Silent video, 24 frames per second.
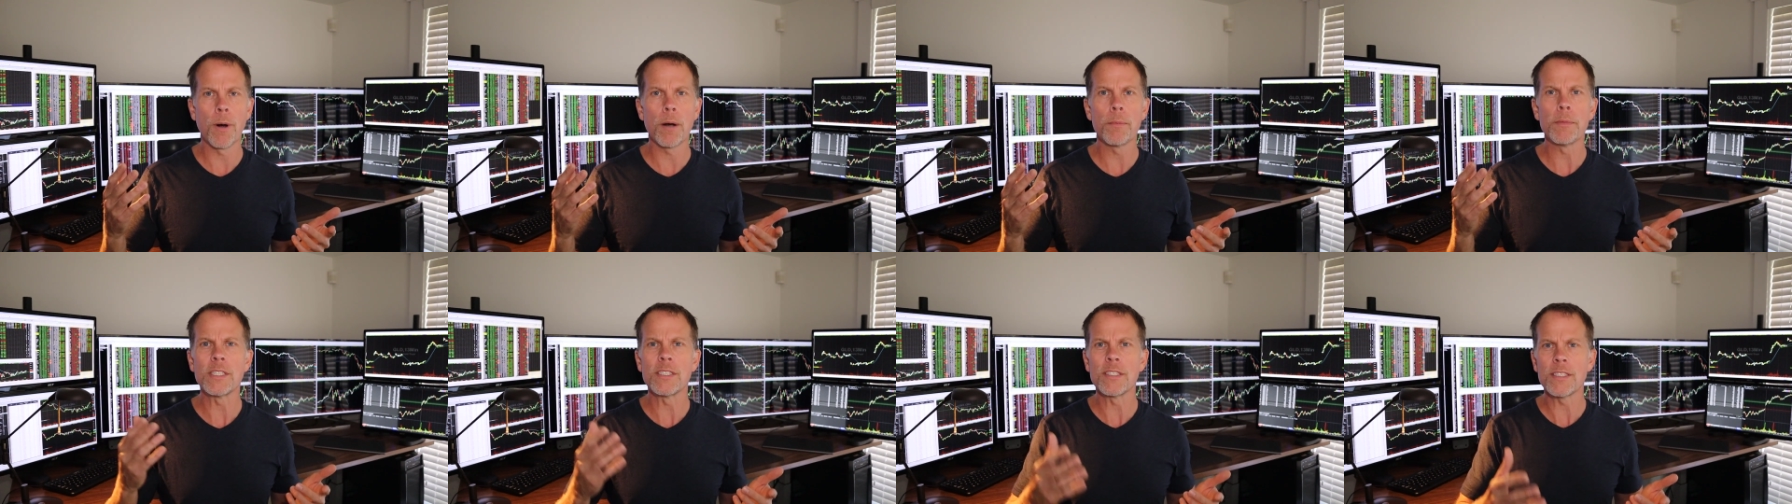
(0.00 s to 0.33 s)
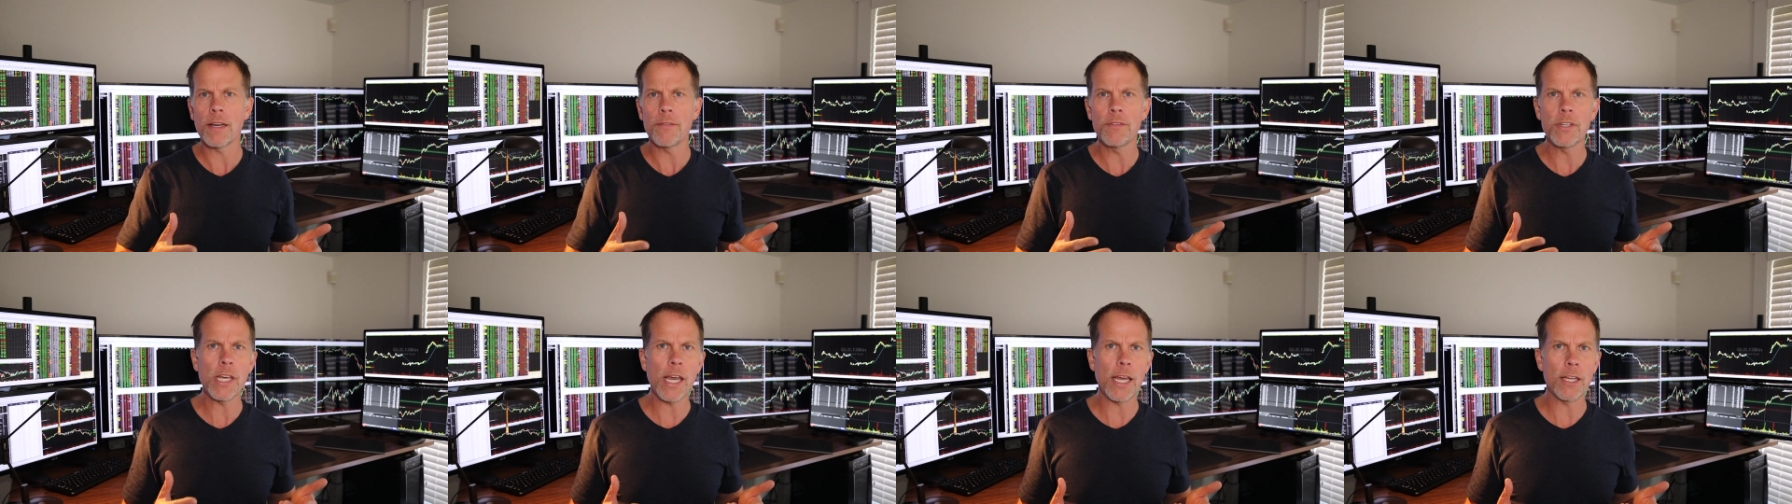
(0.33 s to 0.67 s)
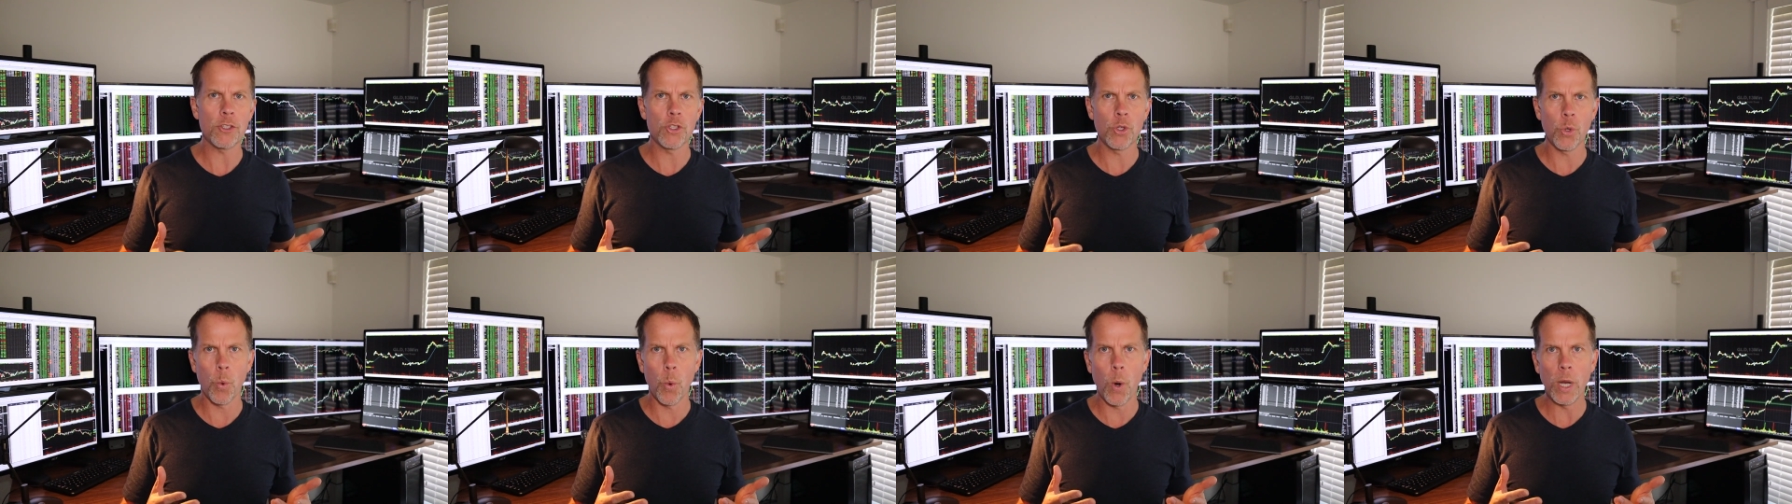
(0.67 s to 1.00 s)
pardon me
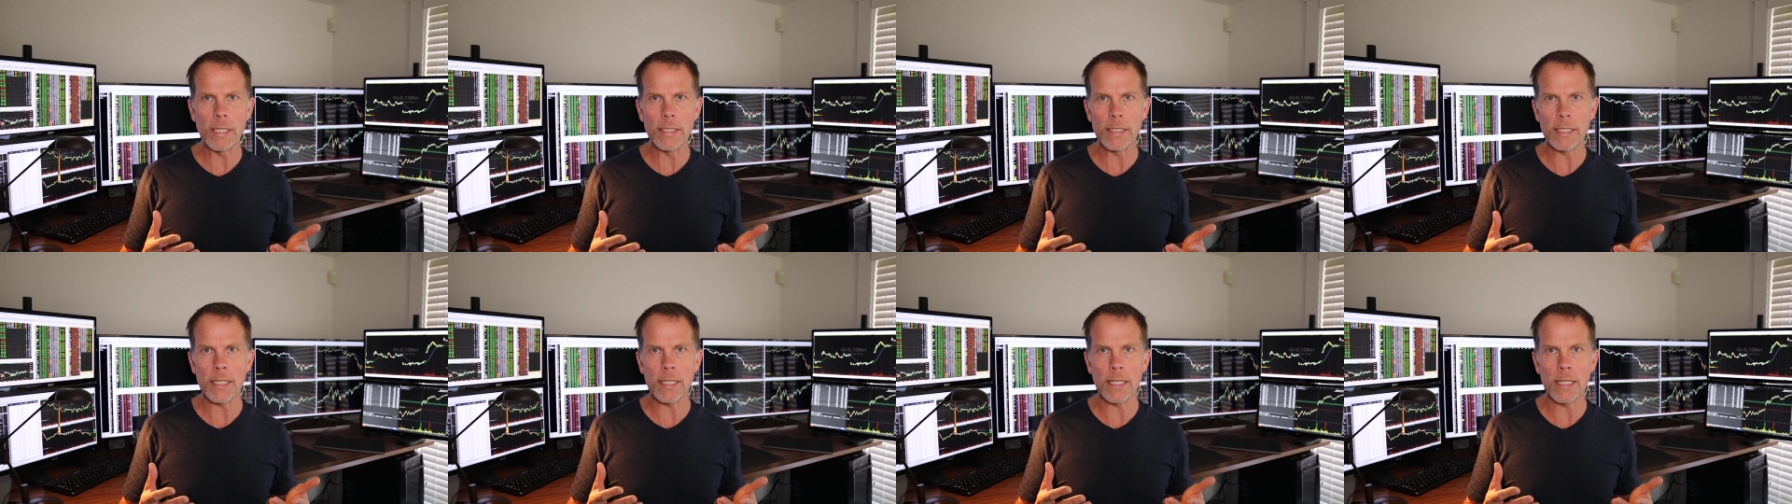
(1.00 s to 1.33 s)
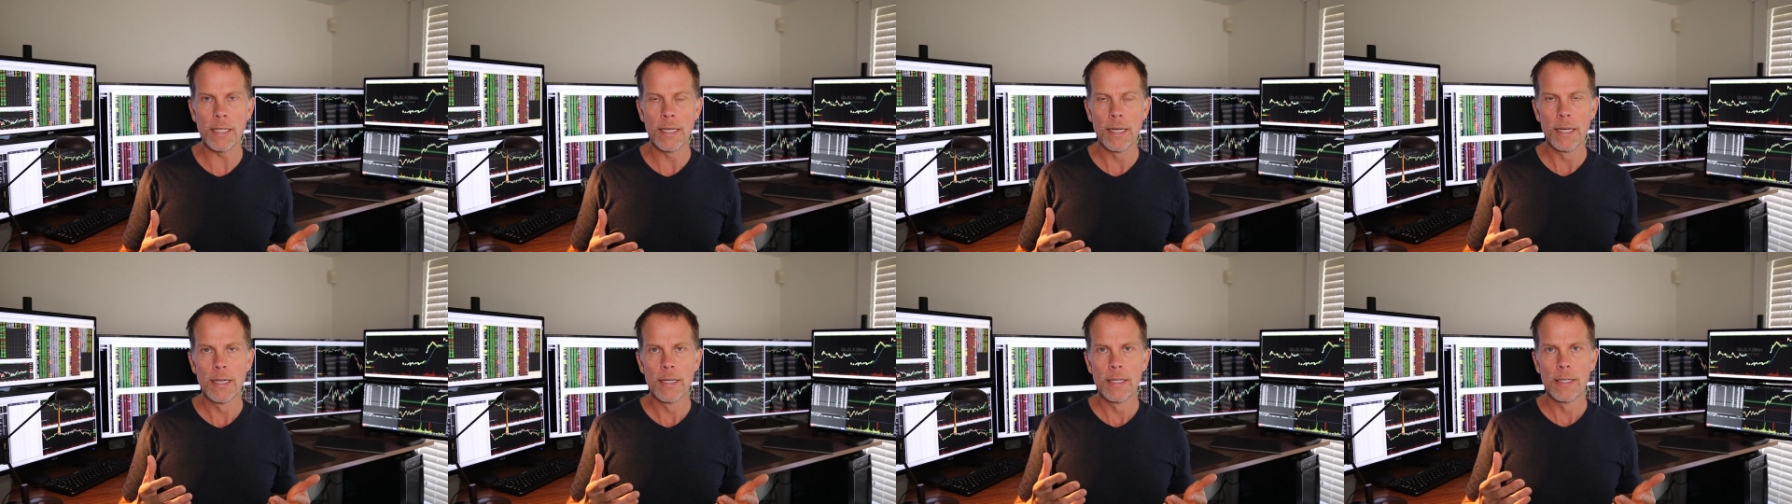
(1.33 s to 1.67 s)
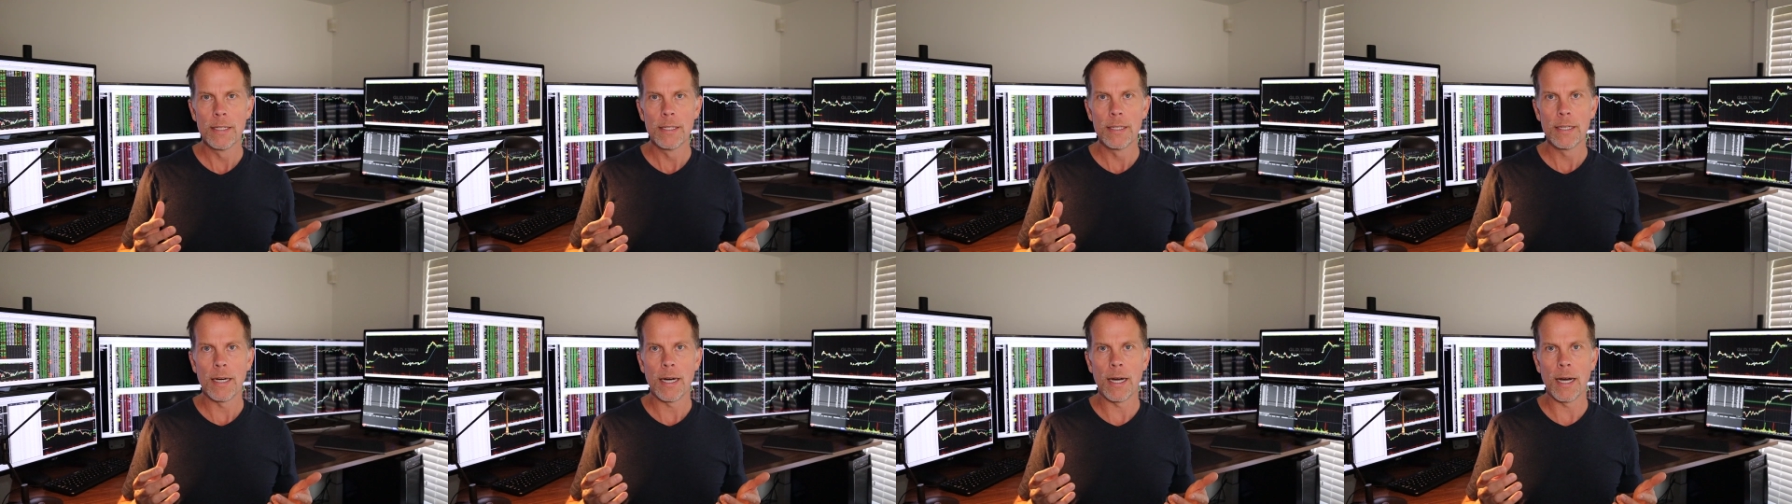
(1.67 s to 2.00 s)
7820
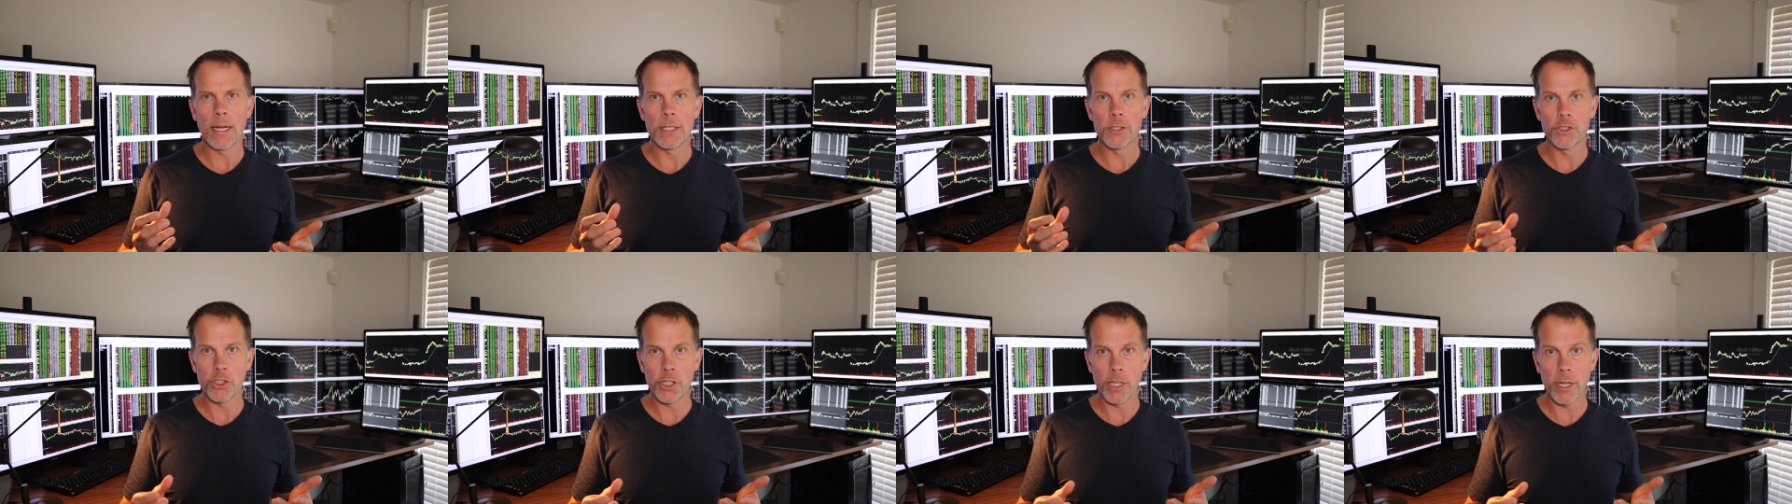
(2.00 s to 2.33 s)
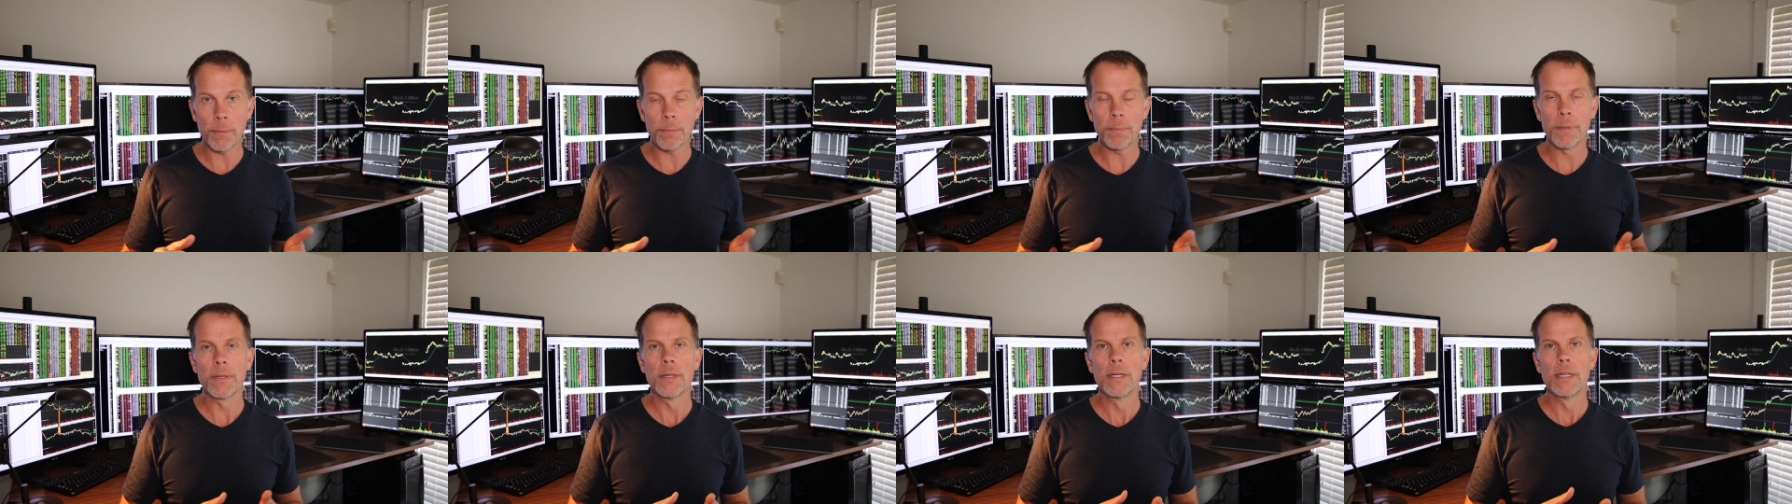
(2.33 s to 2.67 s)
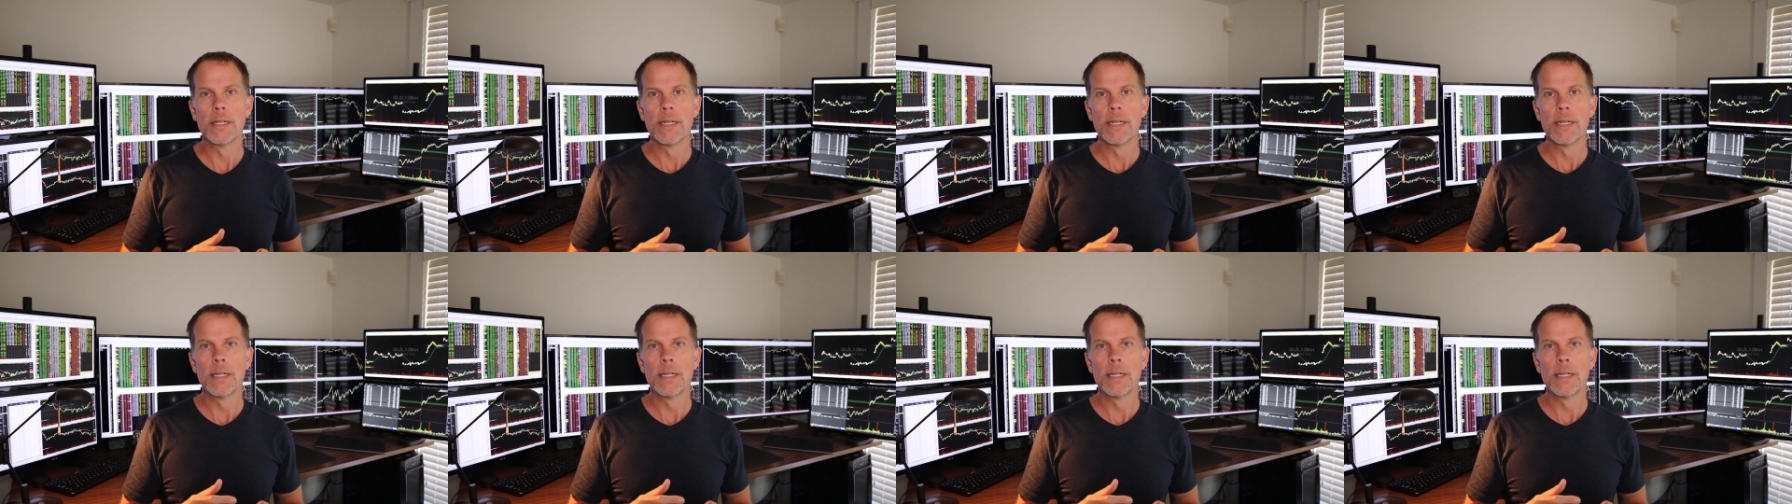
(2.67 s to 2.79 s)
uh, chip.